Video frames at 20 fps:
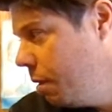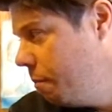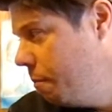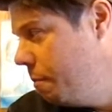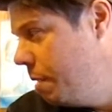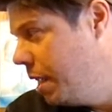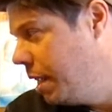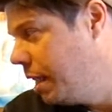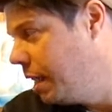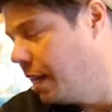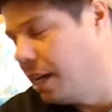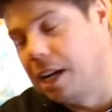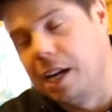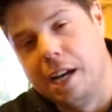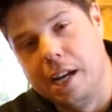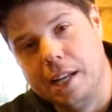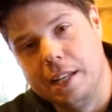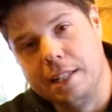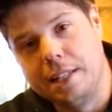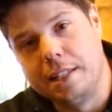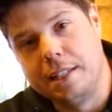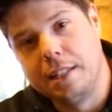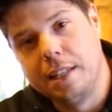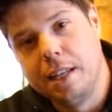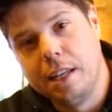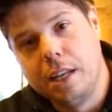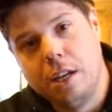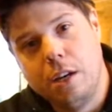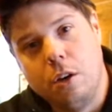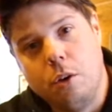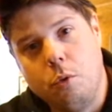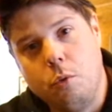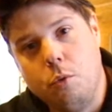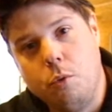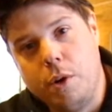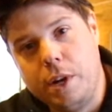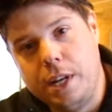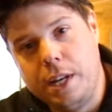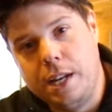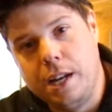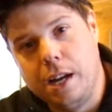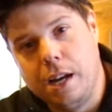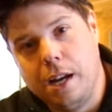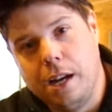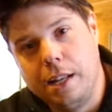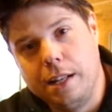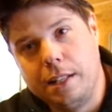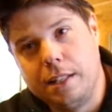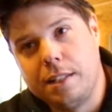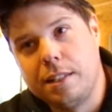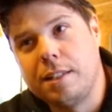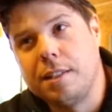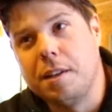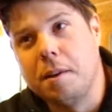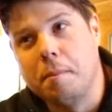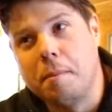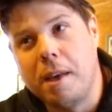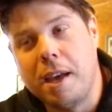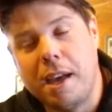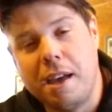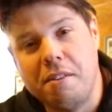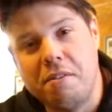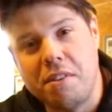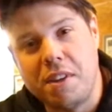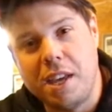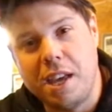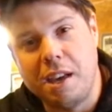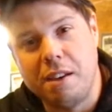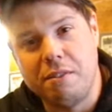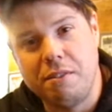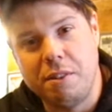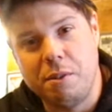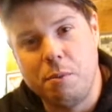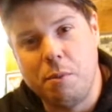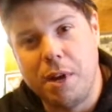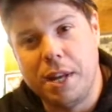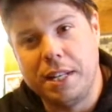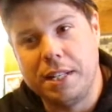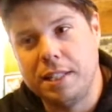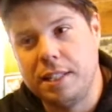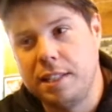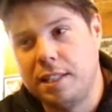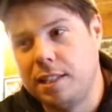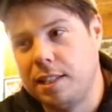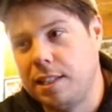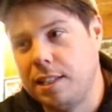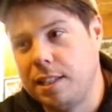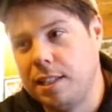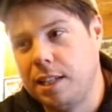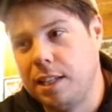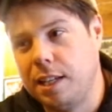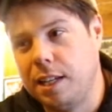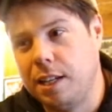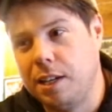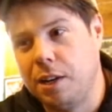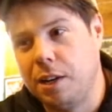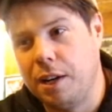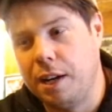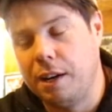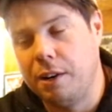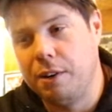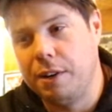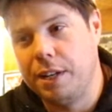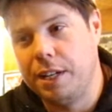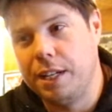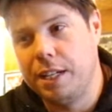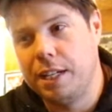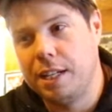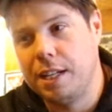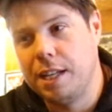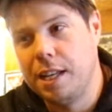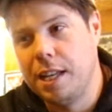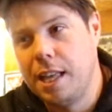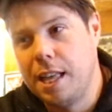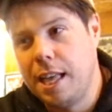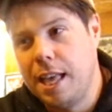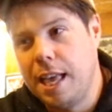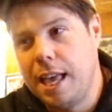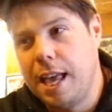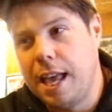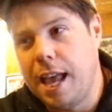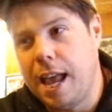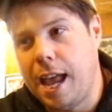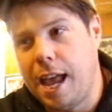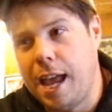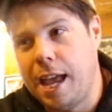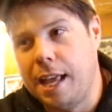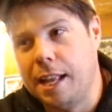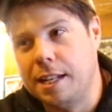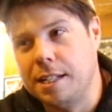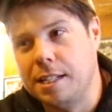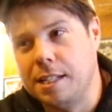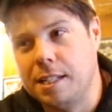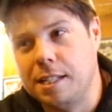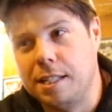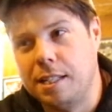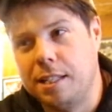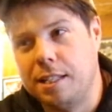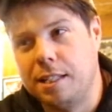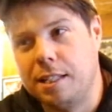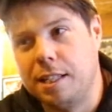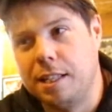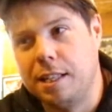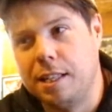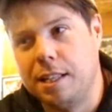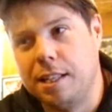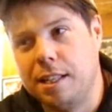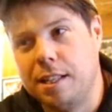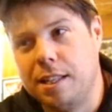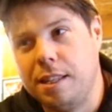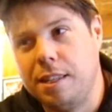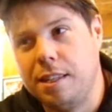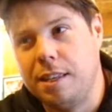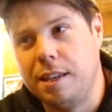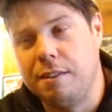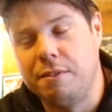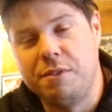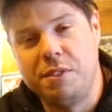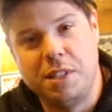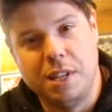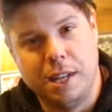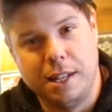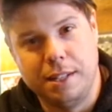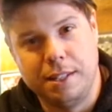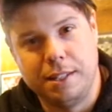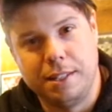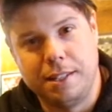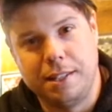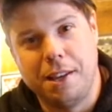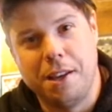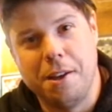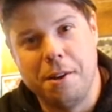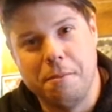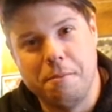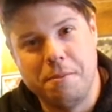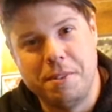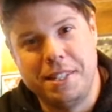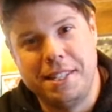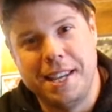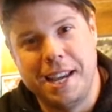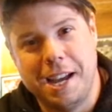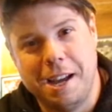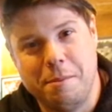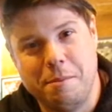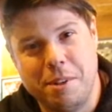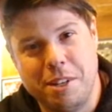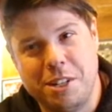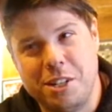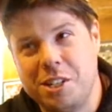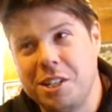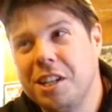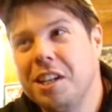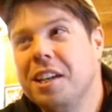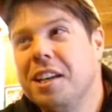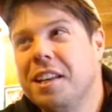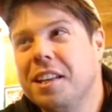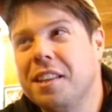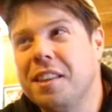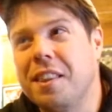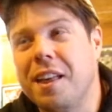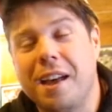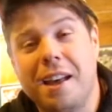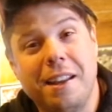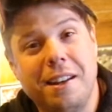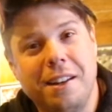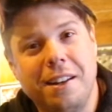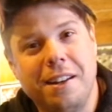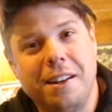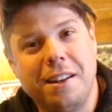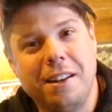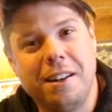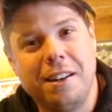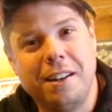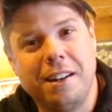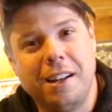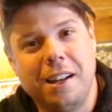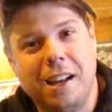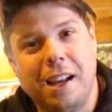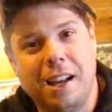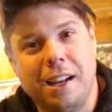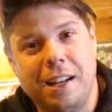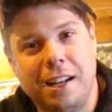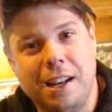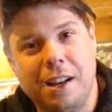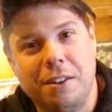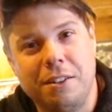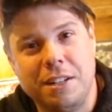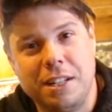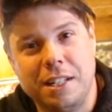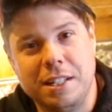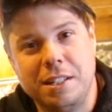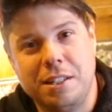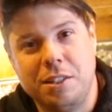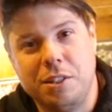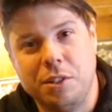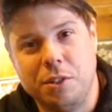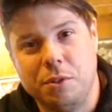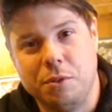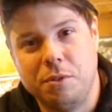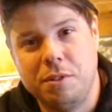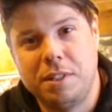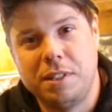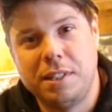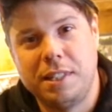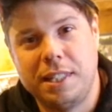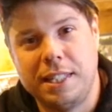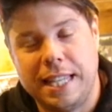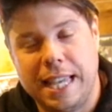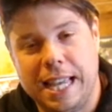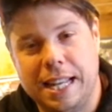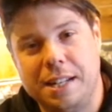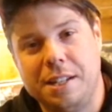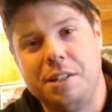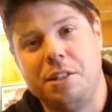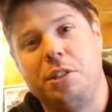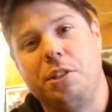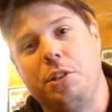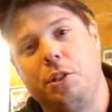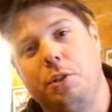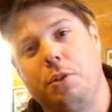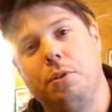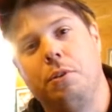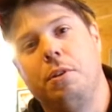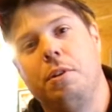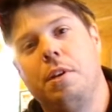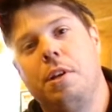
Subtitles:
because we got some heavy winds in our area, and they've done some damage that I now need to tend to.